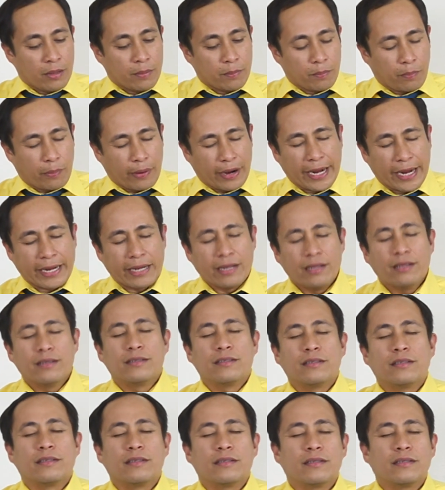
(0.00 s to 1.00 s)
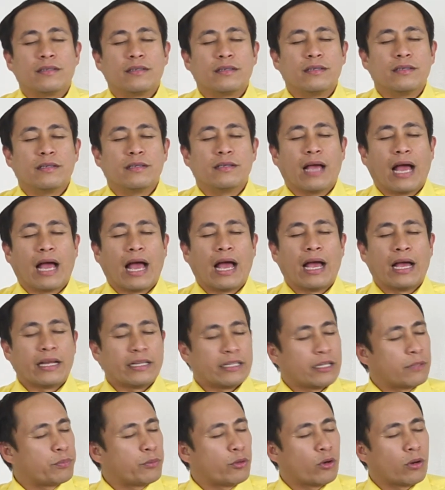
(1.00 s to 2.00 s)
pray?
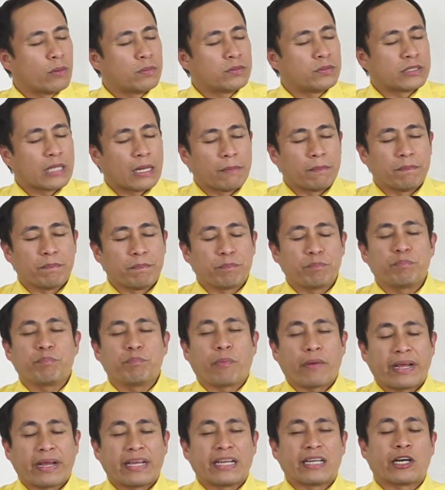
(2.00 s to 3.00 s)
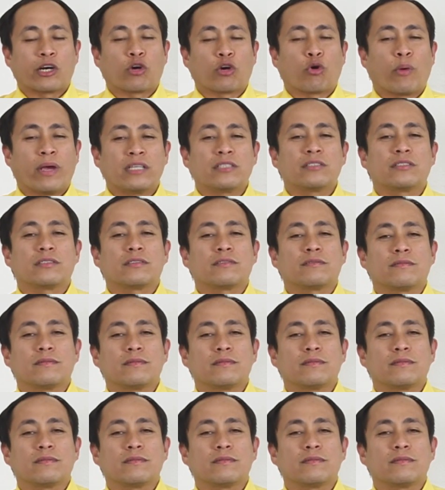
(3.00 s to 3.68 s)
And if you have some prayer request,